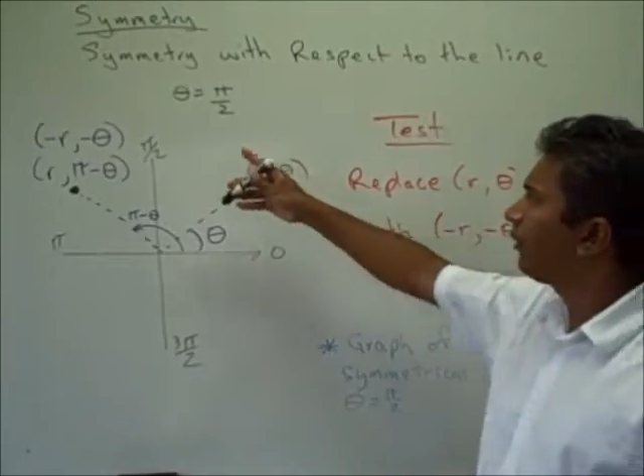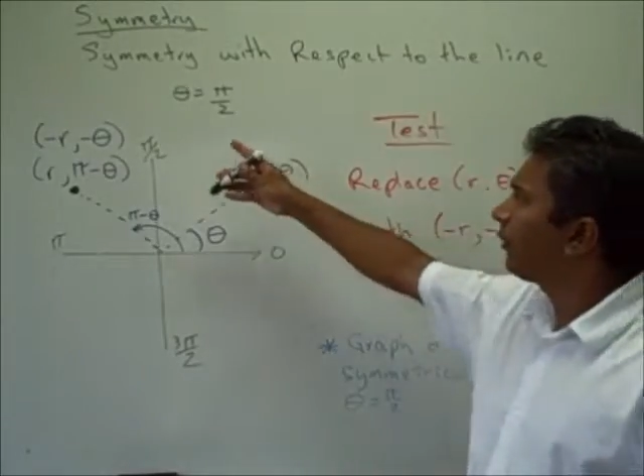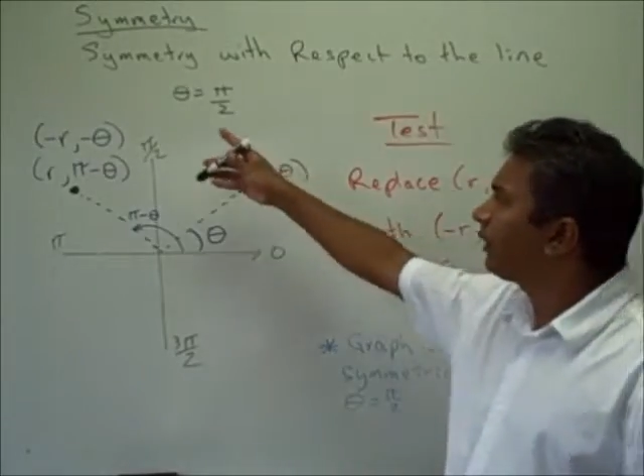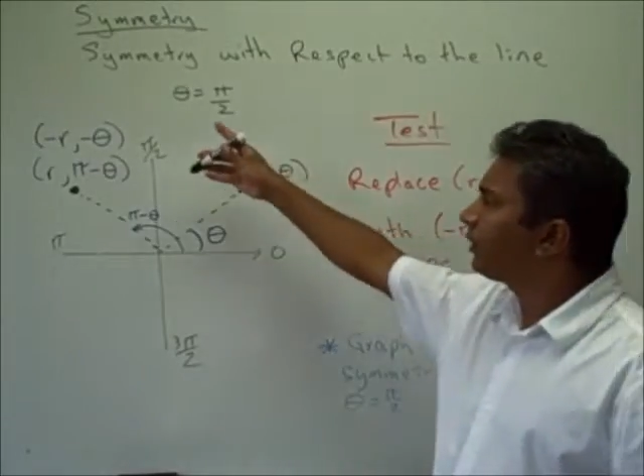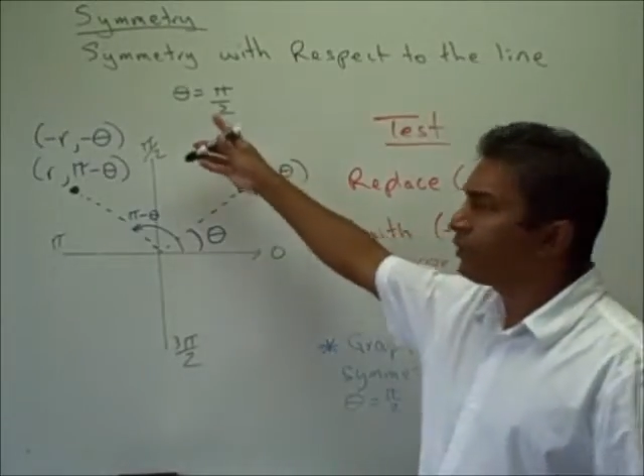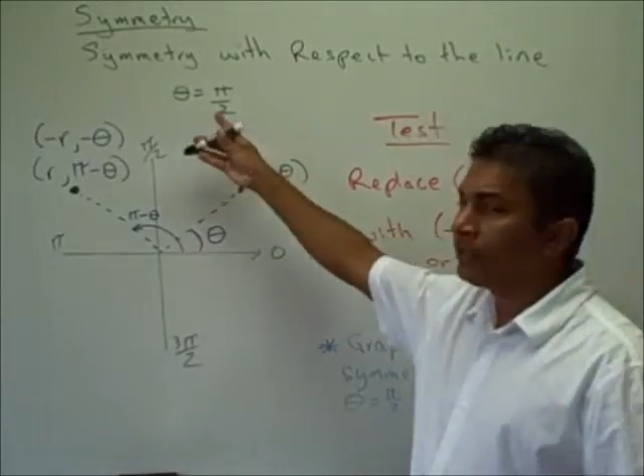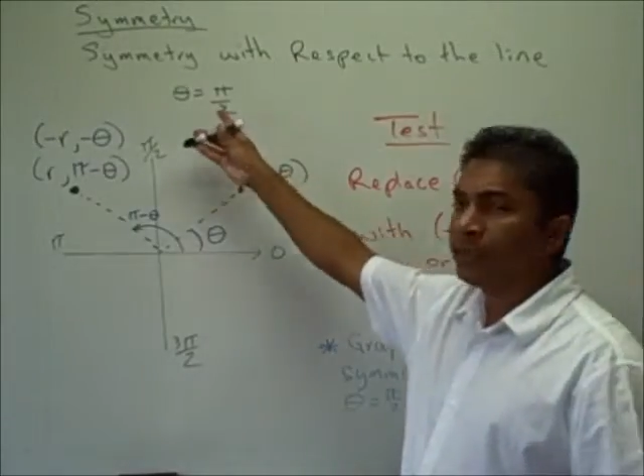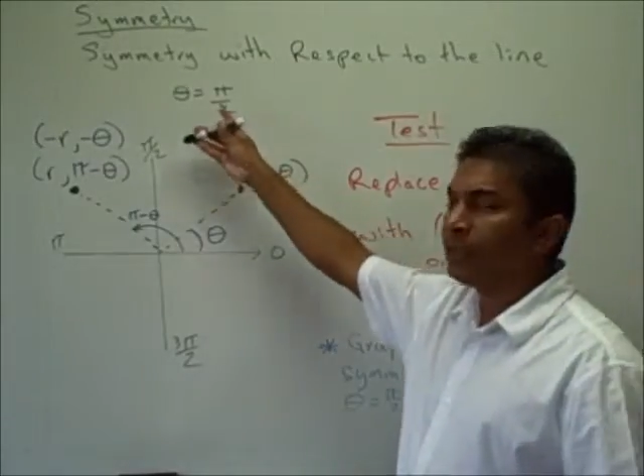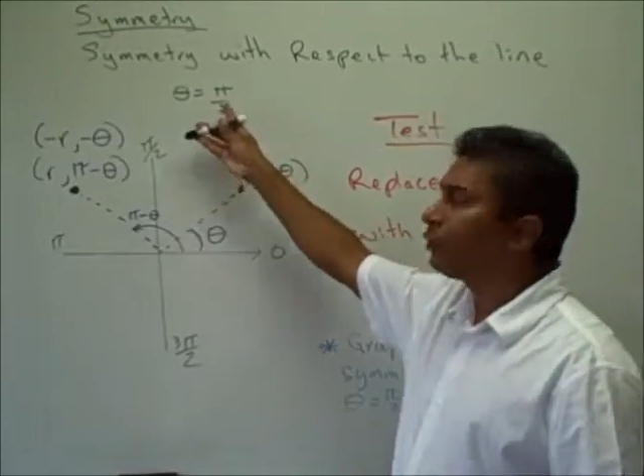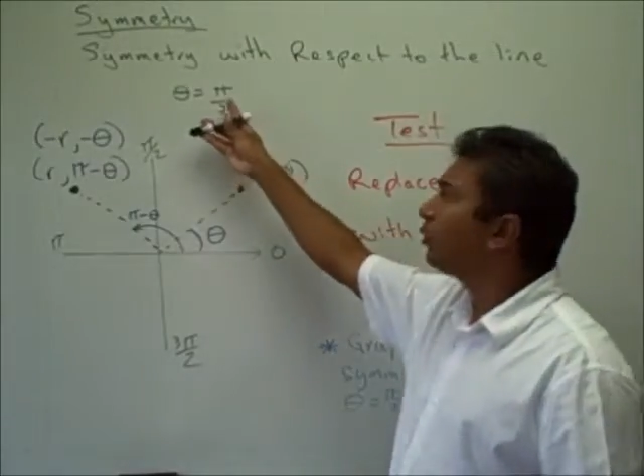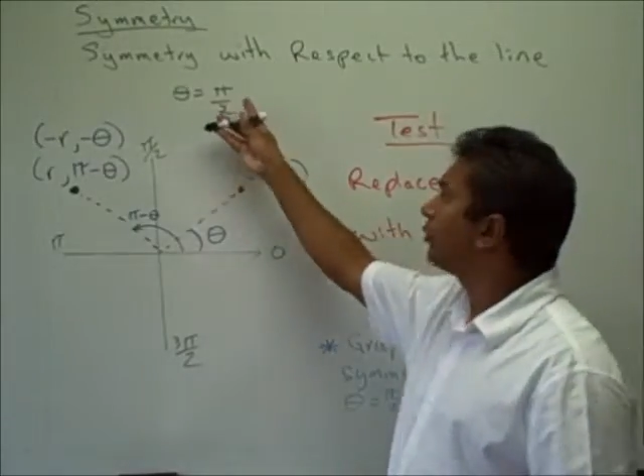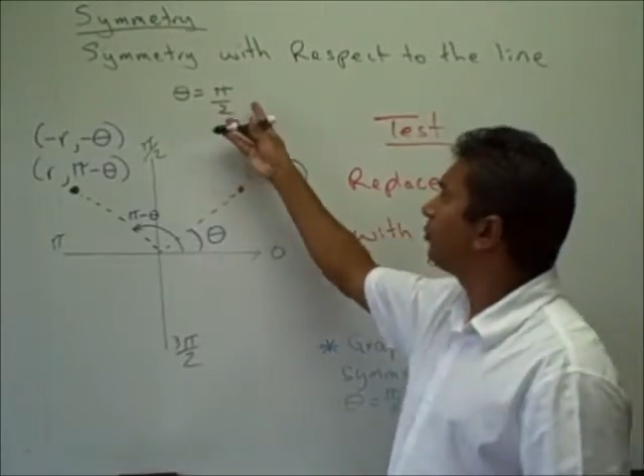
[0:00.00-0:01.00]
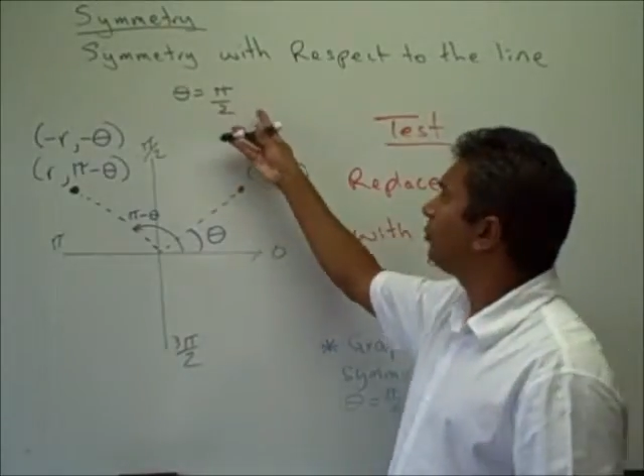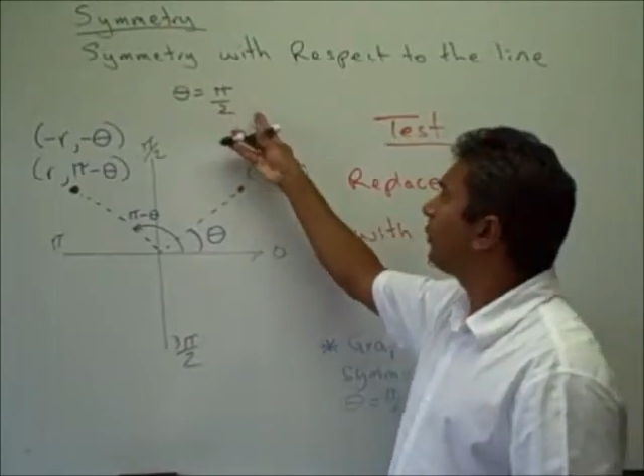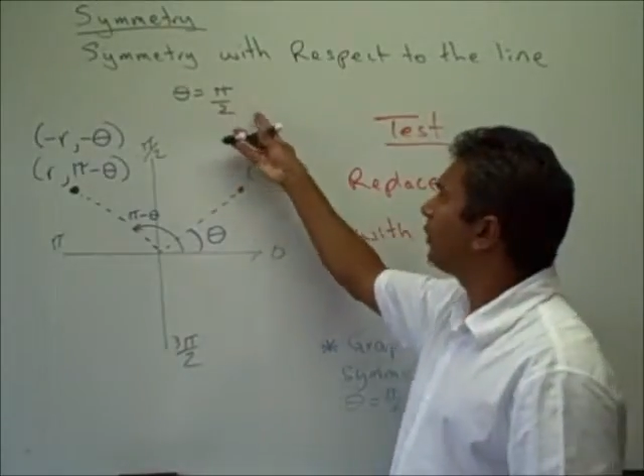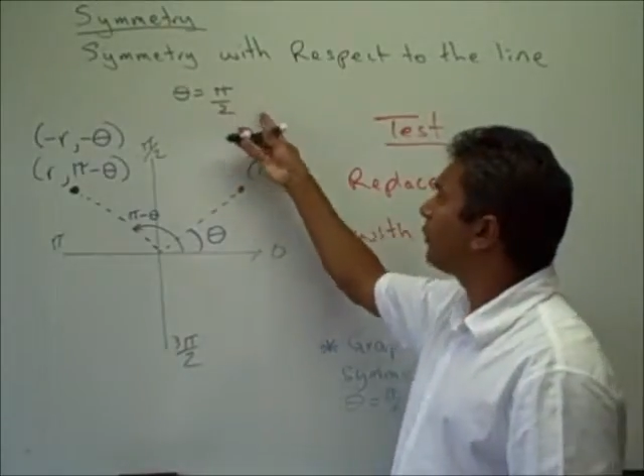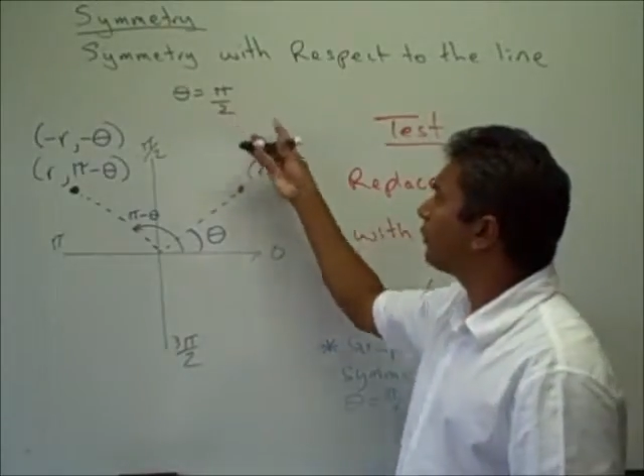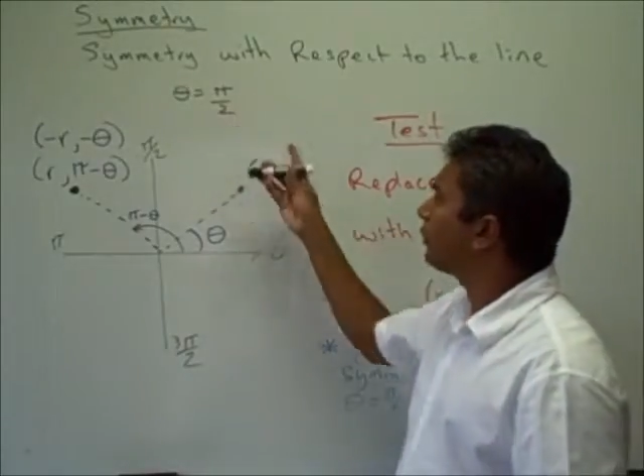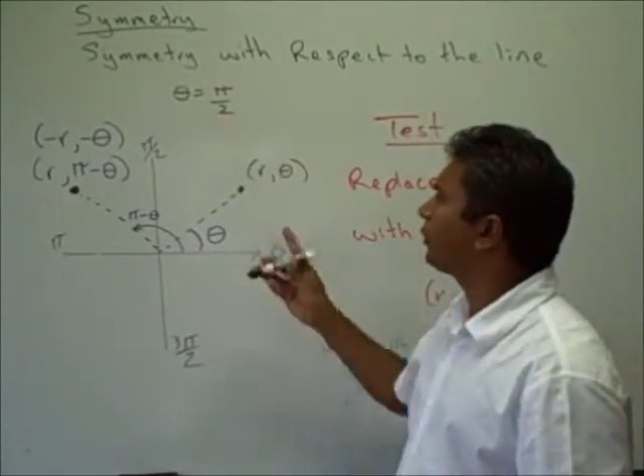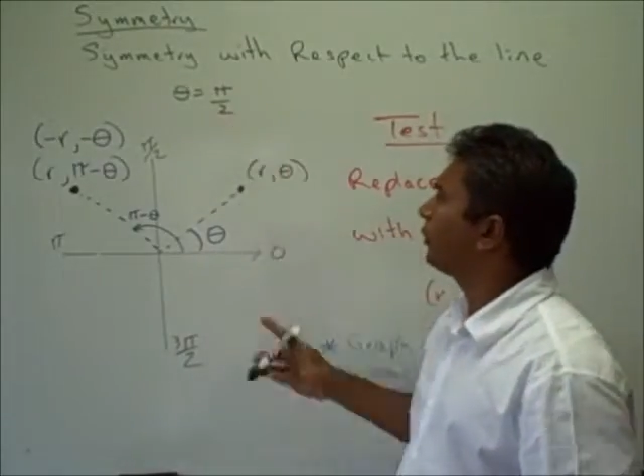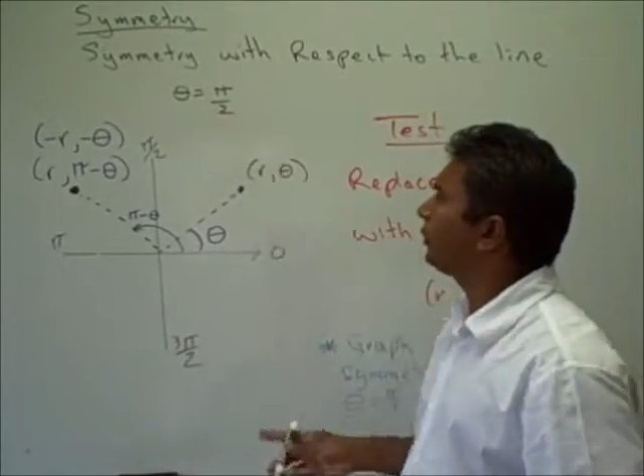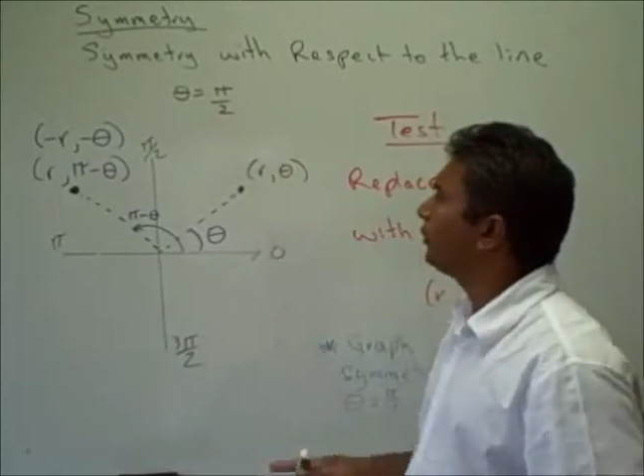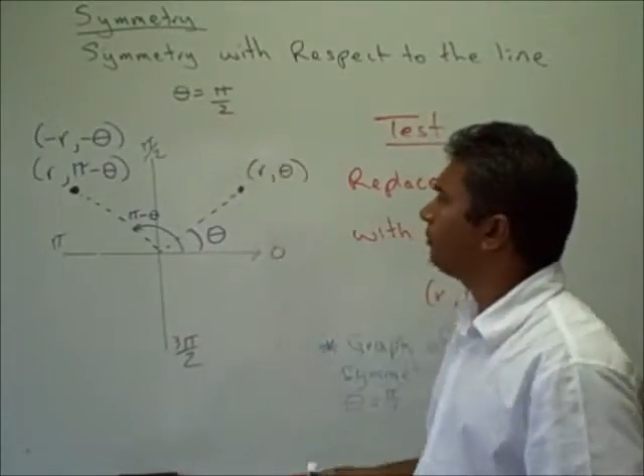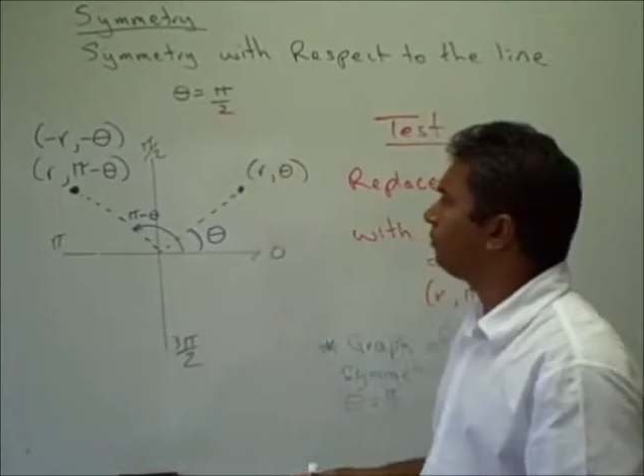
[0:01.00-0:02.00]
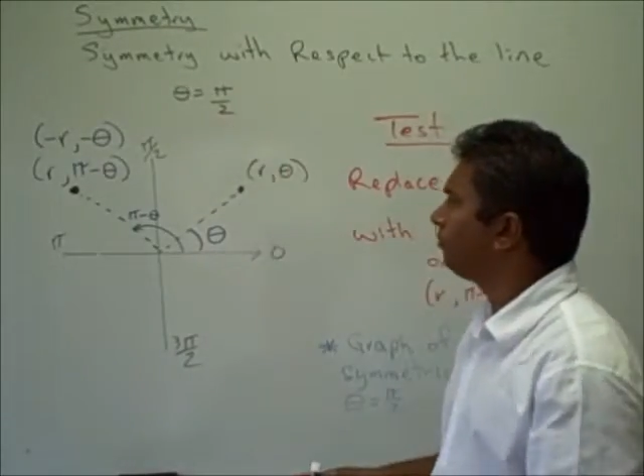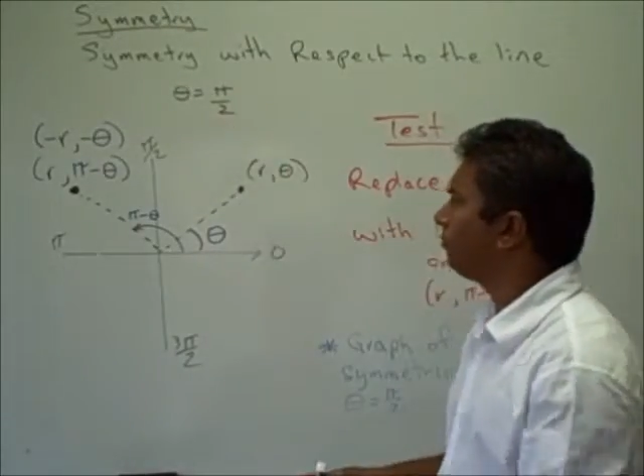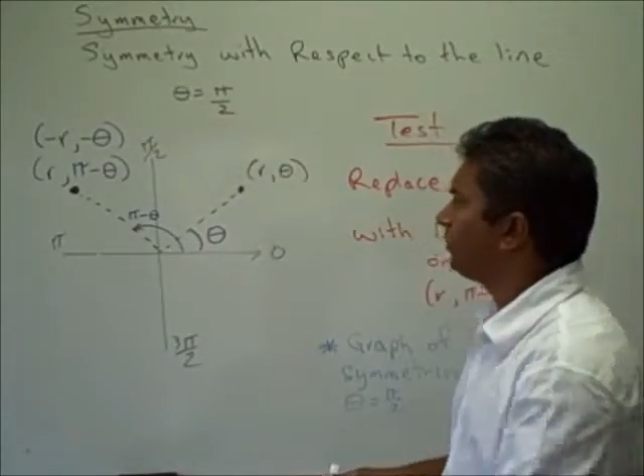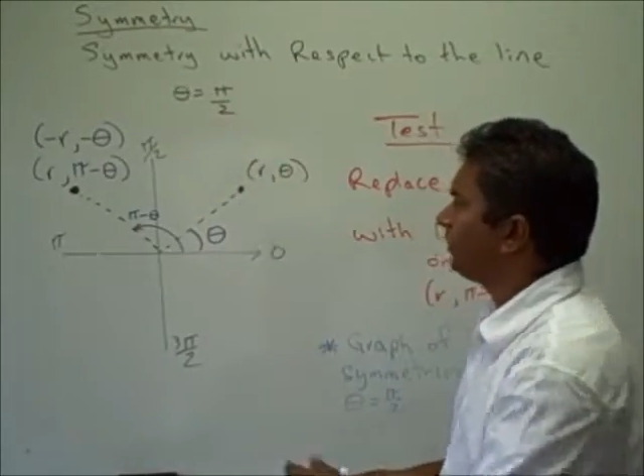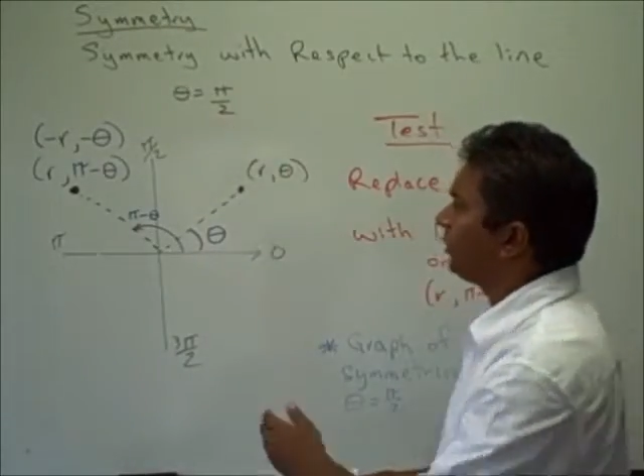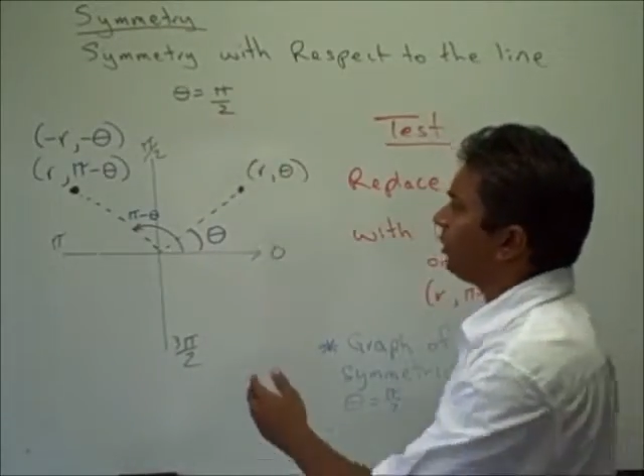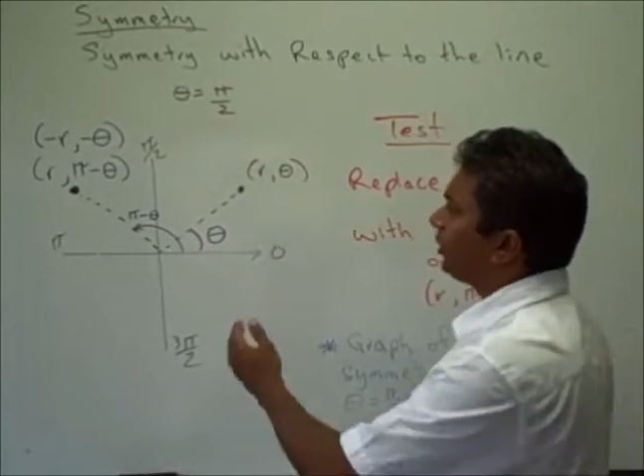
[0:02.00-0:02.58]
theta is equal to pi over 2. So